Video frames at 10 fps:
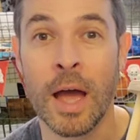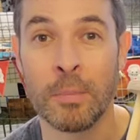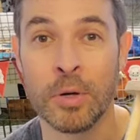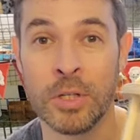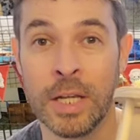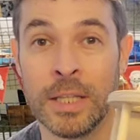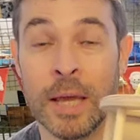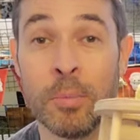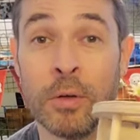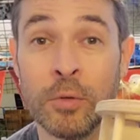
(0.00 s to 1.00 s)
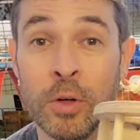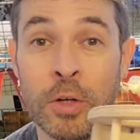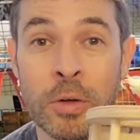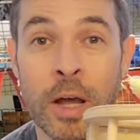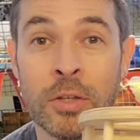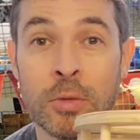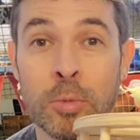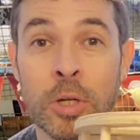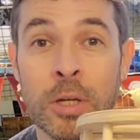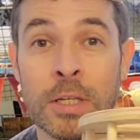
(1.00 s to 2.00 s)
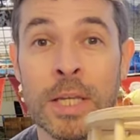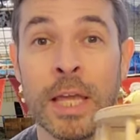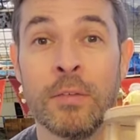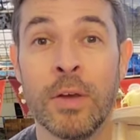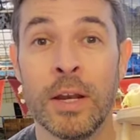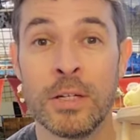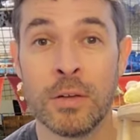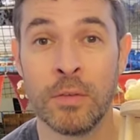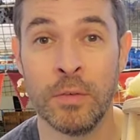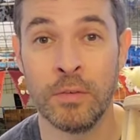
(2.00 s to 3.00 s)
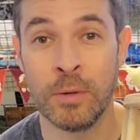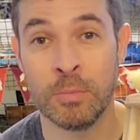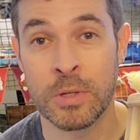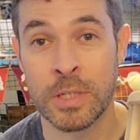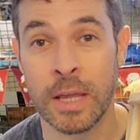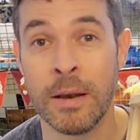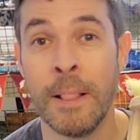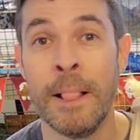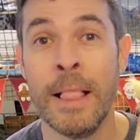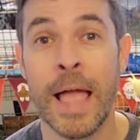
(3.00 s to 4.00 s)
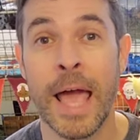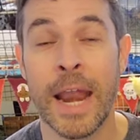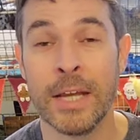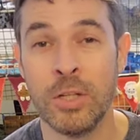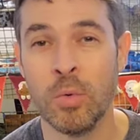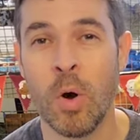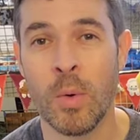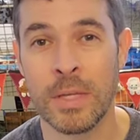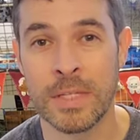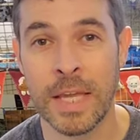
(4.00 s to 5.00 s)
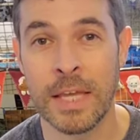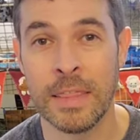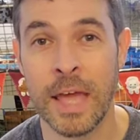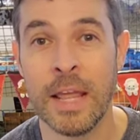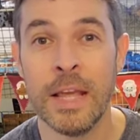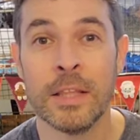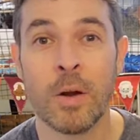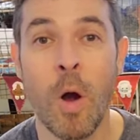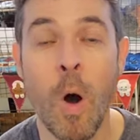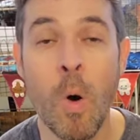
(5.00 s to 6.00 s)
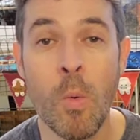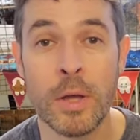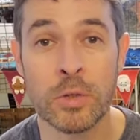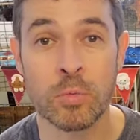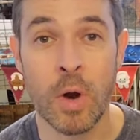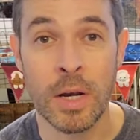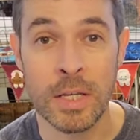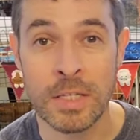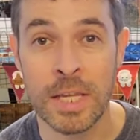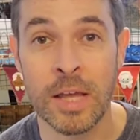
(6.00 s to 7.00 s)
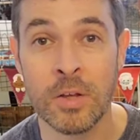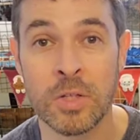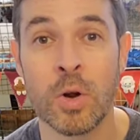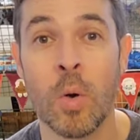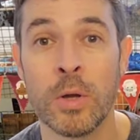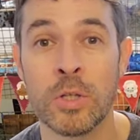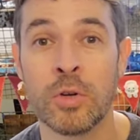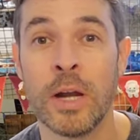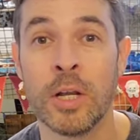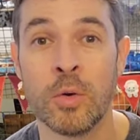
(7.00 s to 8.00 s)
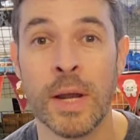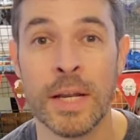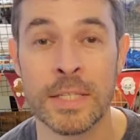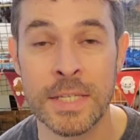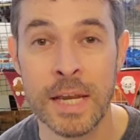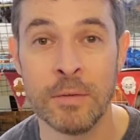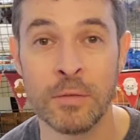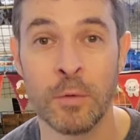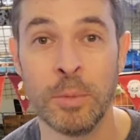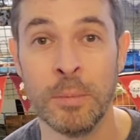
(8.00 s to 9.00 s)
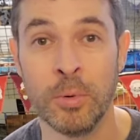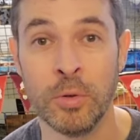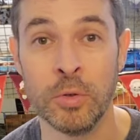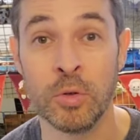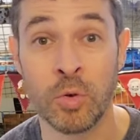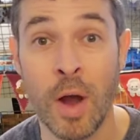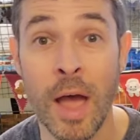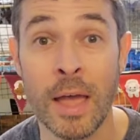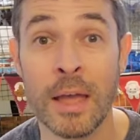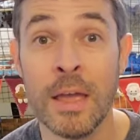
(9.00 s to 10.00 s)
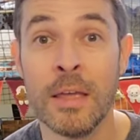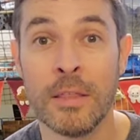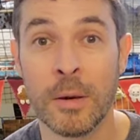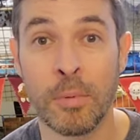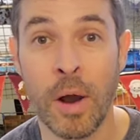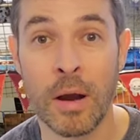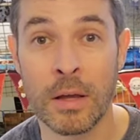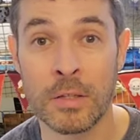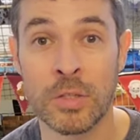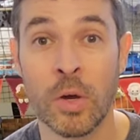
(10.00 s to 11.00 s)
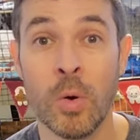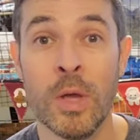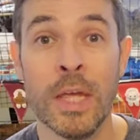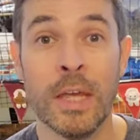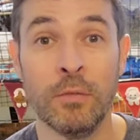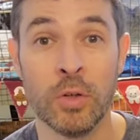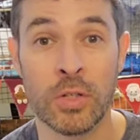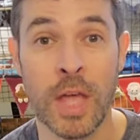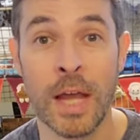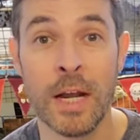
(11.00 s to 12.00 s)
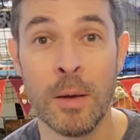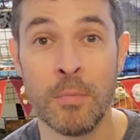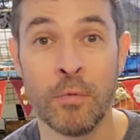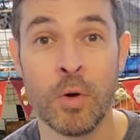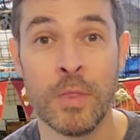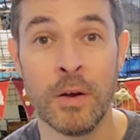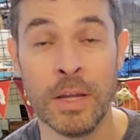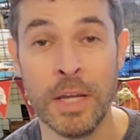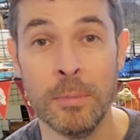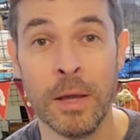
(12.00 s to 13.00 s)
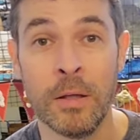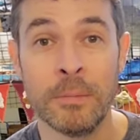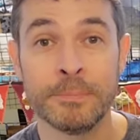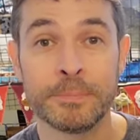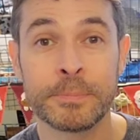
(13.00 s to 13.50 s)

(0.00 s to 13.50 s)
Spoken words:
I appreciate that. But if you're a new customer, you can take advantage of the 15%. And I do always say that they're always running sales. They're always trying to create incentives for people to try their products. So if you sign up for their email,